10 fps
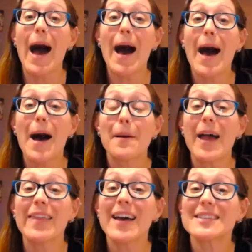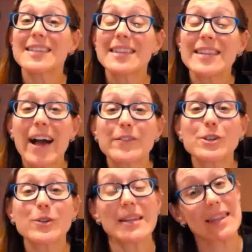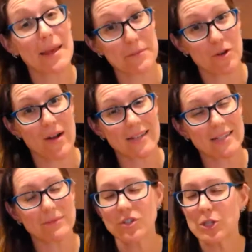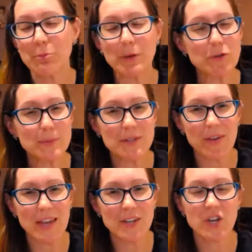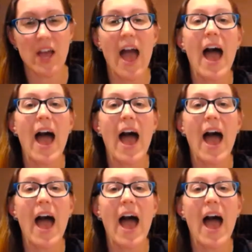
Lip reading: And that's lavender and lemongrass. Just 3 drops of each.